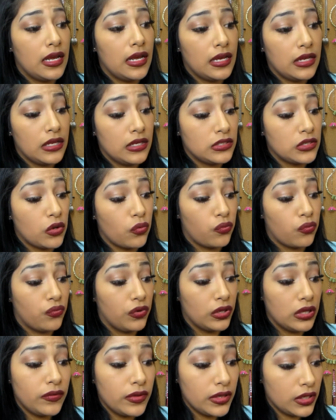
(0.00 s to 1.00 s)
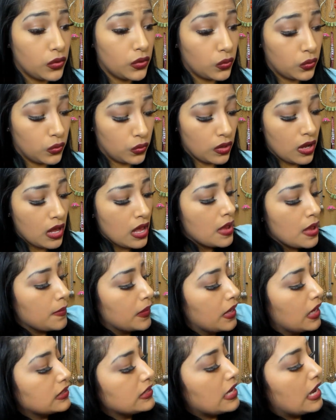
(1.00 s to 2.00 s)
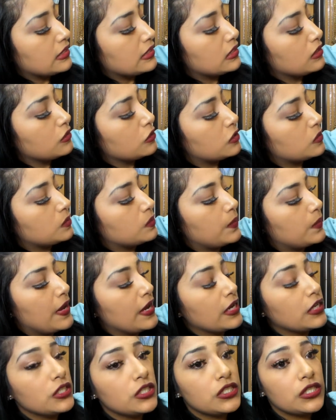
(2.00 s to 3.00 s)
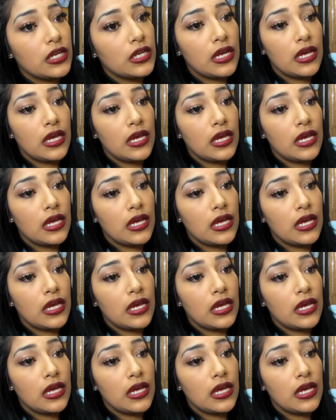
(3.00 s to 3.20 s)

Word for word: is really really cool because it has a little sponge